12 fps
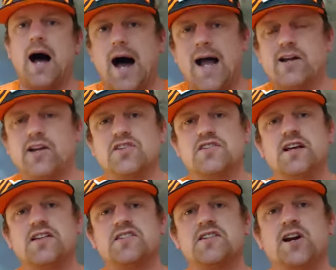I could
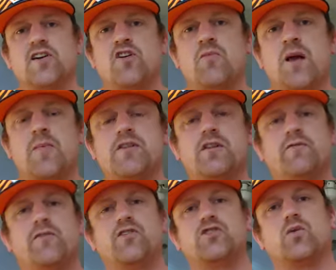see a scenario maybe in the
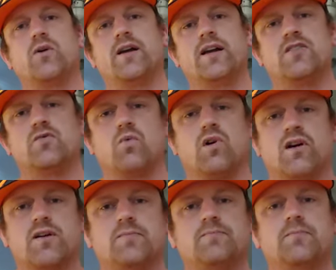future where he gets
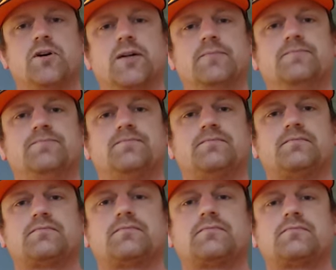work, but
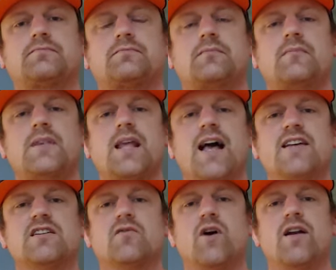
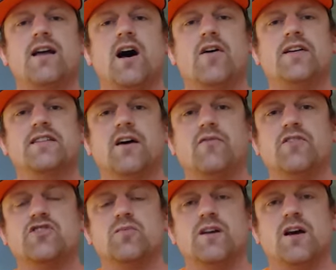as of right now, he definitely
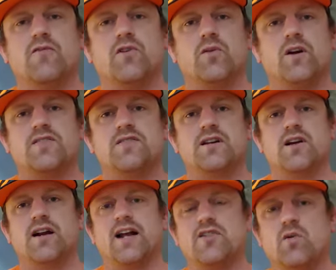should be out for the rest of the
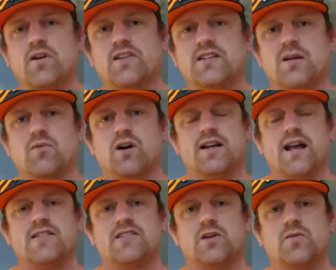year. And I don't want to see him
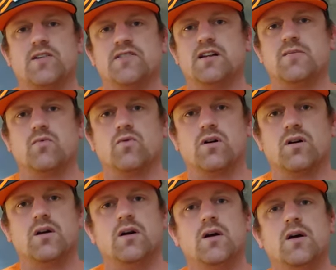broadcasting the Reds
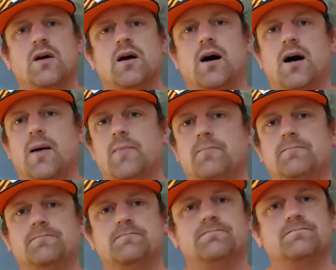anymore.
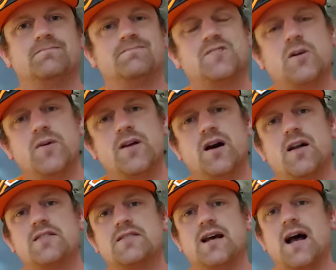Um, to be
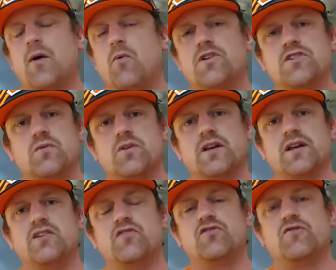honest, I wasn't really
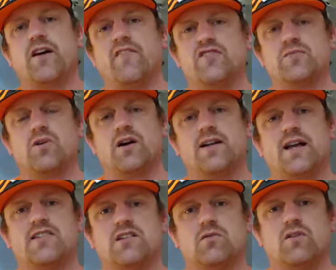a huge fan of his
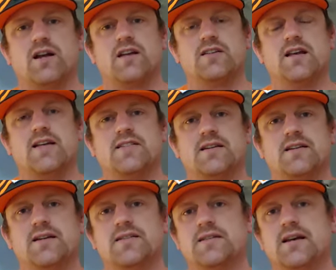broadcasting work as, as it
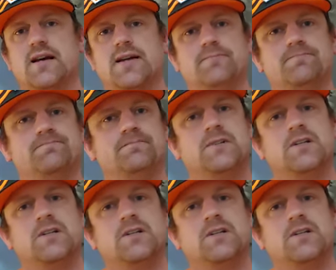is. And